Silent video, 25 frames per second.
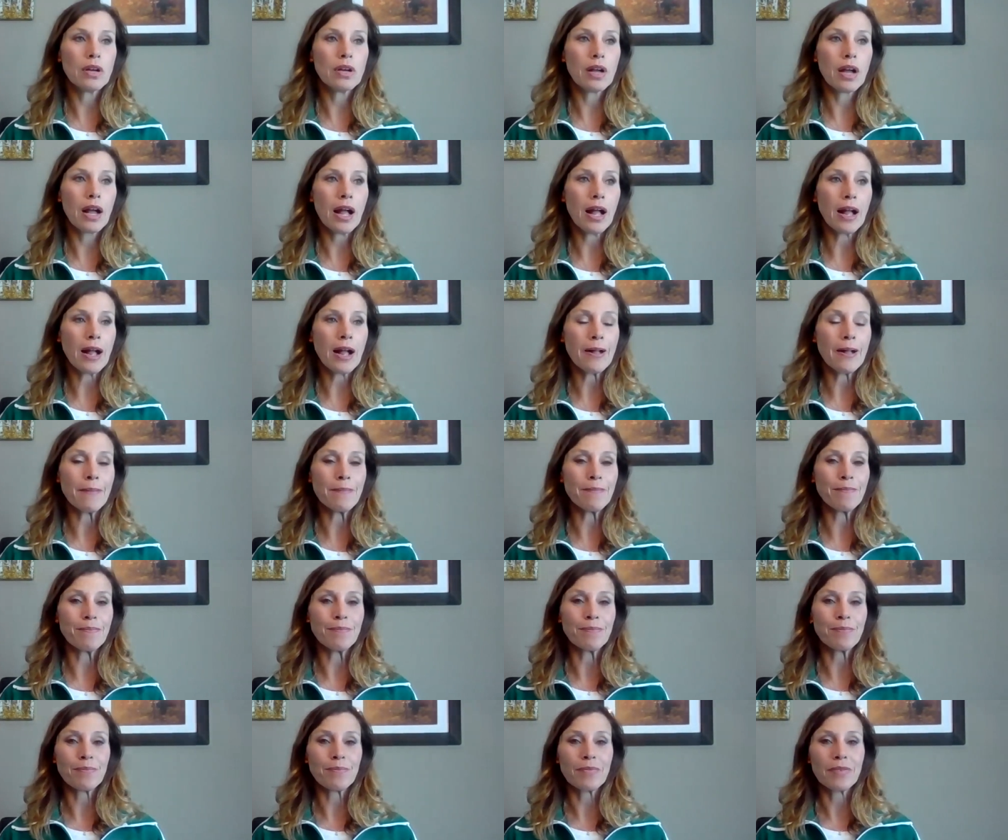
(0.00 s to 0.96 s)

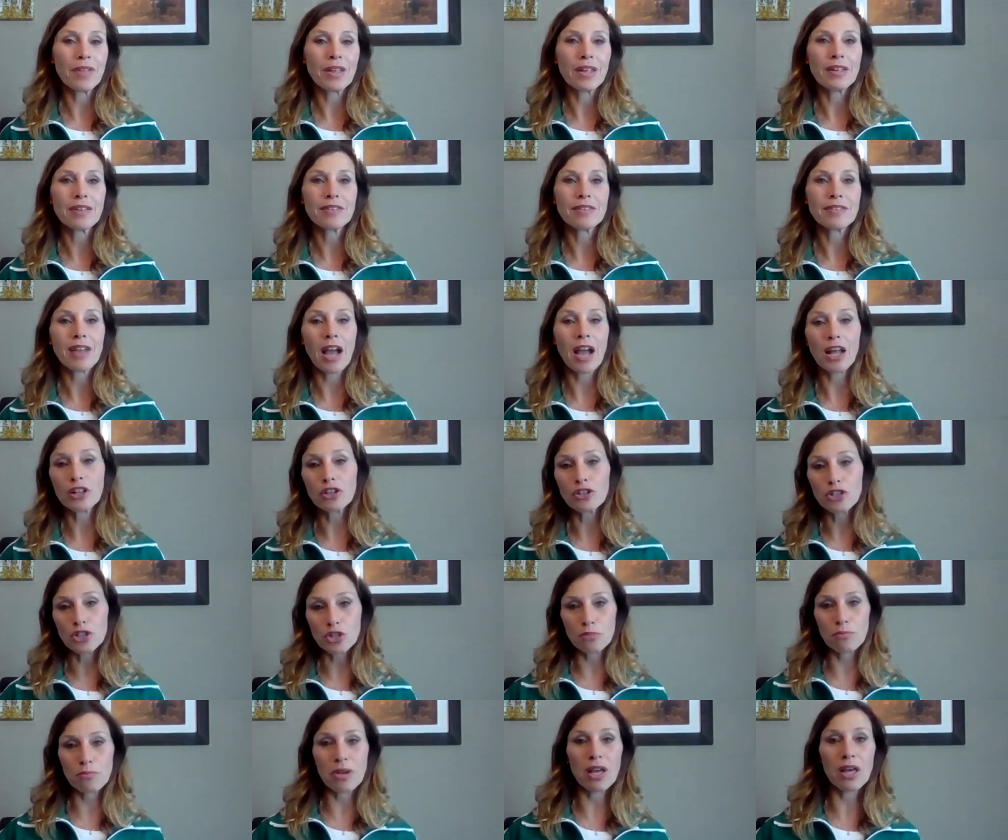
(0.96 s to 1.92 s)
Tyler
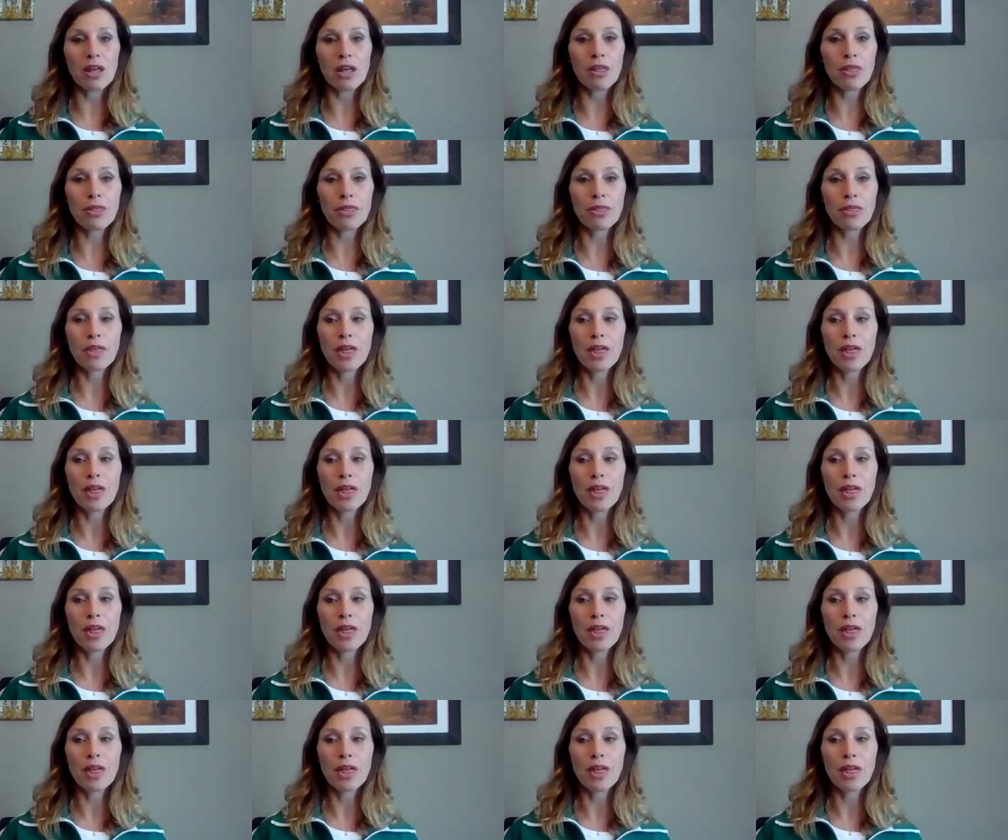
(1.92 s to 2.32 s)
Smith